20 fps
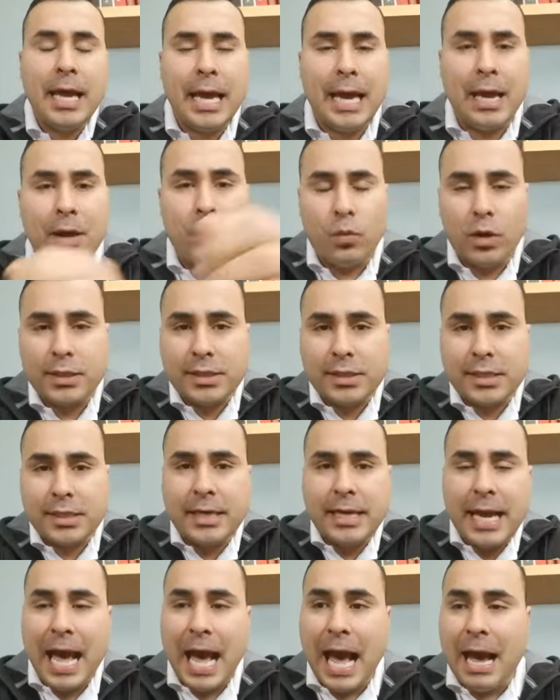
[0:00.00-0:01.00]
And what's going
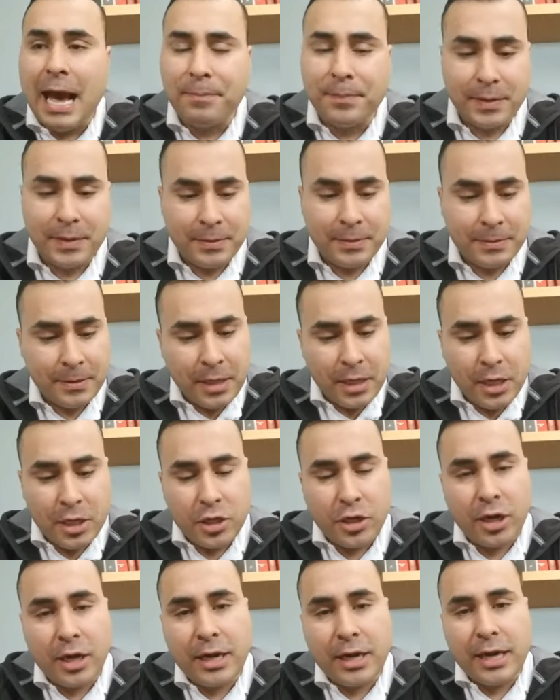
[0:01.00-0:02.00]
to happen?
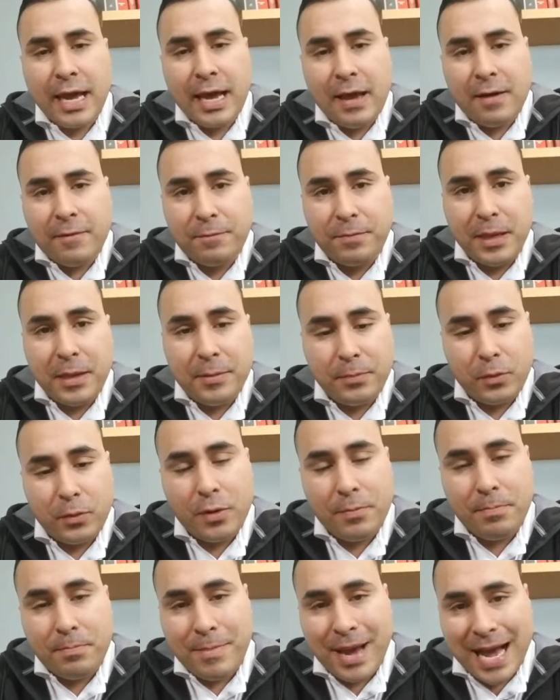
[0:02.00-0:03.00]
You're going to have people
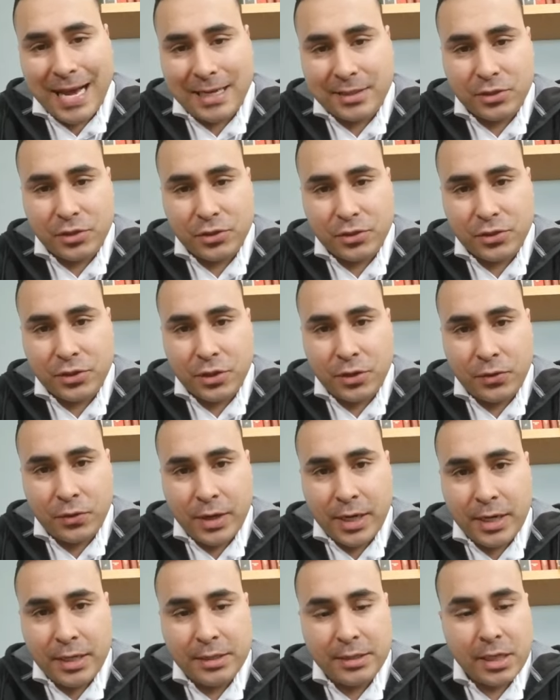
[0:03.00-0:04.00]
with master's
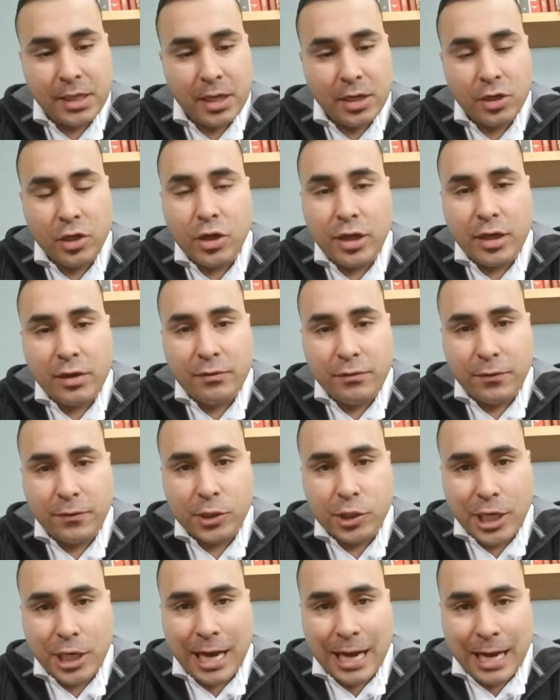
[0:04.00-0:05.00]
degrees looking for
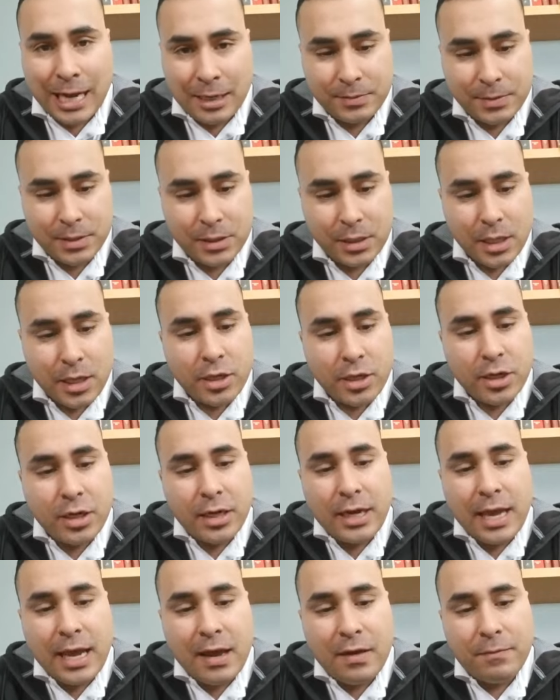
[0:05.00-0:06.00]
jobs. You're
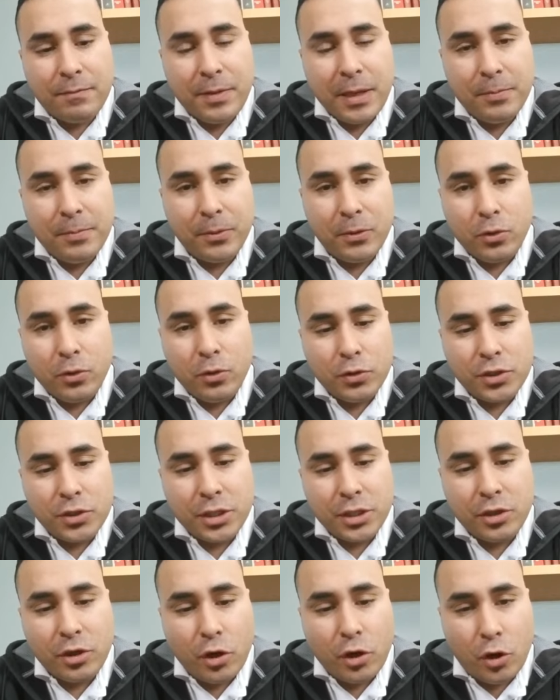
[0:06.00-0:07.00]
going to have people
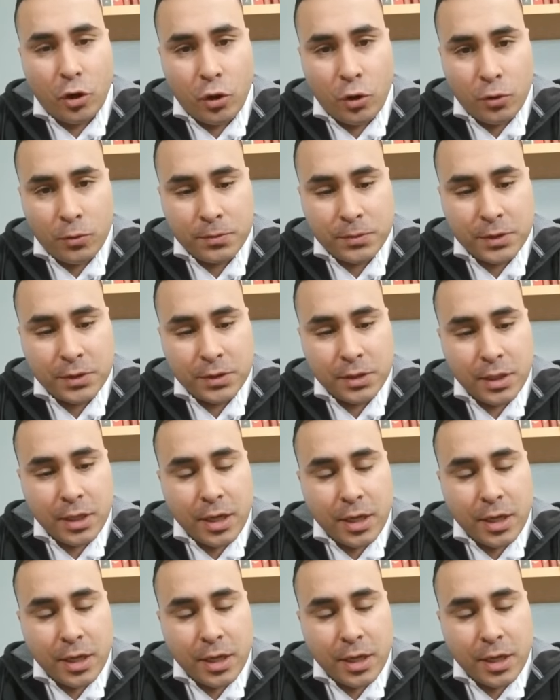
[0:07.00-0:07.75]
losing their homes.